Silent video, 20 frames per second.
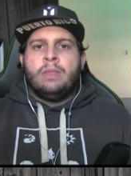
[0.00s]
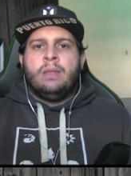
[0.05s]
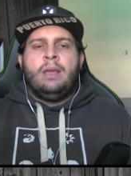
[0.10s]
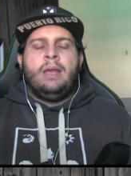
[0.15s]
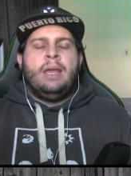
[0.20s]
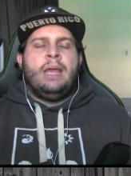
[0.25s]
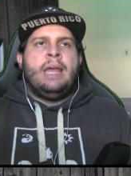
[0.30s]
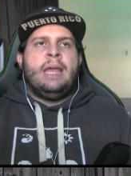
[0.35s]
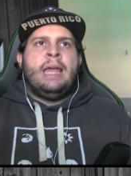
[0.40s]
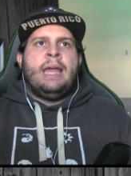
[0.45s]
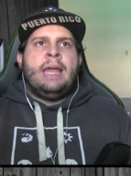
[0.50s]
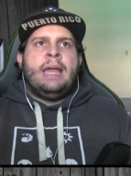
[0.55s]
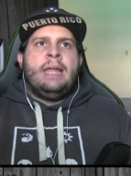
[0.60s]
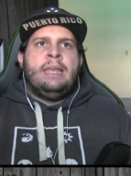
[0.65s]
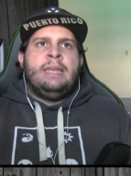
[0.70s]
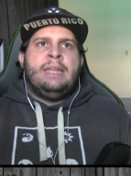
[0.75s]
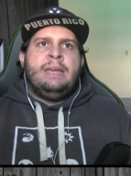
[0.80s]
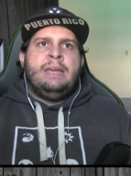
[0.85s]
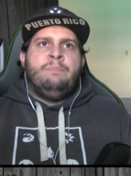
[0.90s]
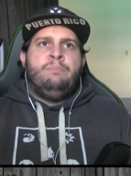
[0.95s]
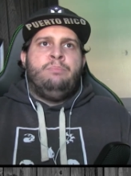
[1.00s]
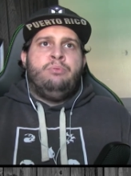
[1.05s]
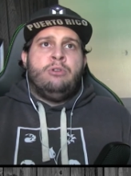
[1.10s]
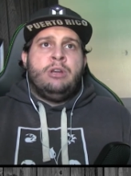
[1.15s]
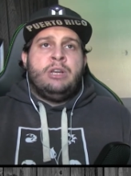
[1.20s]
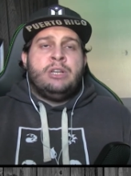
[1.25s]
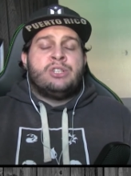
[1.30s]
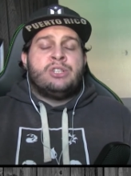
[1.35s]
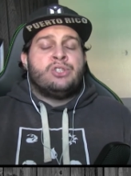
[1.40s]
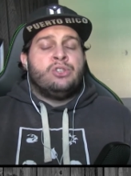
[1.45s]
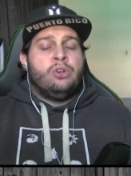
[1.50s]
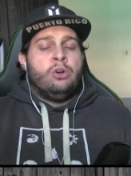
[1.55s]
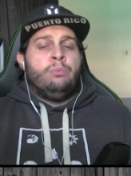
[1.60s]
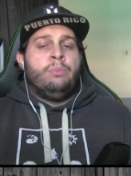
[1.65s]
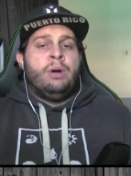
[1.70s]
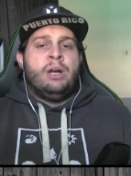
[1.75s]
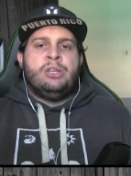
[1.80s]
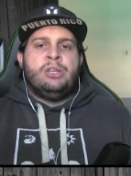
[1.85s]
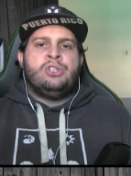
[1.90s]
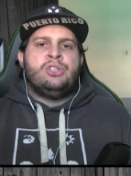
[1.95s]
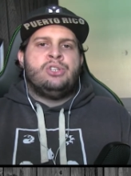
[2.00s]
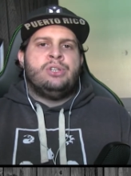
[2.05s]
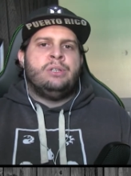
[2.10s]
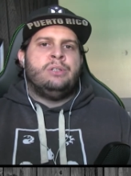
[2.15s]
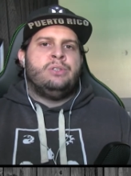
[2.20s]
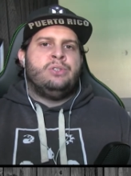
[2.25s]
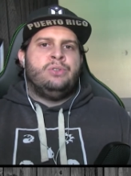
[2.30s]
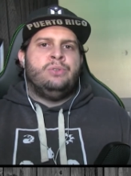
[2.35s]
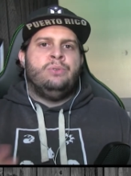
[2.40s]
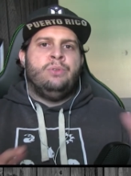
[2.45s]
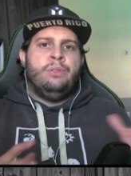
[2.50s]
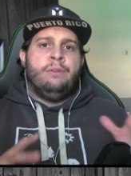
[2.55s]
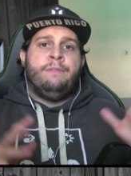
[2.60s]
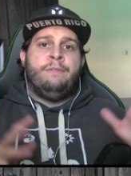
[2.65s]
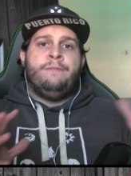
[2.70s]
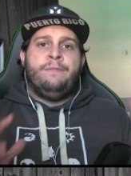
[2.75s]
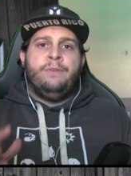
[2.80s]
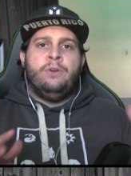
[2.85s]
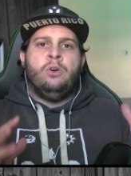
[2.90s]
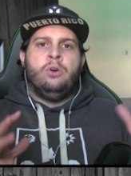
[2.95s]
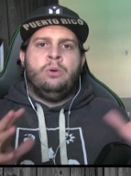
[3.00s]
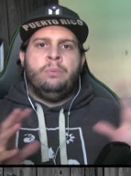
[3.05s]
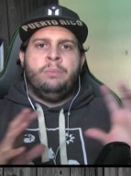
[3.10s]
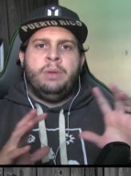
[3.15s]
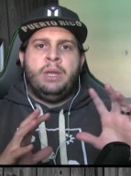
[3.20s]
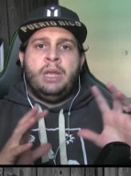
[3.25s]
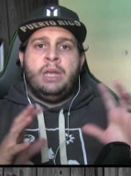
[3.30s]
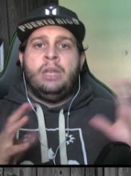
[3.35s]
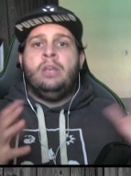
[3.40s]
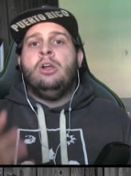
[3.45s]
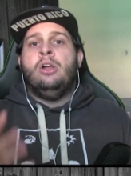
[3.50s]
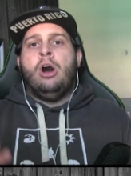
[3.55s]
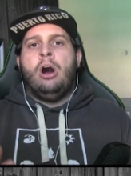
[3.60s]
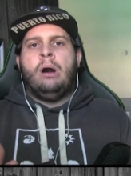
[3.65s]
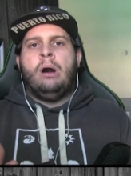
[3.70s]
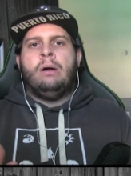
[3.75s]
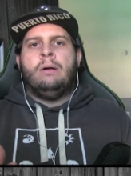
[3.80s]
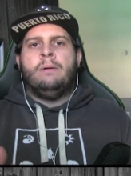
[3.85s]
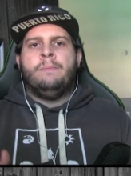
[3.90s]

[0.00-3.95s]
and it brings so much to the film in all,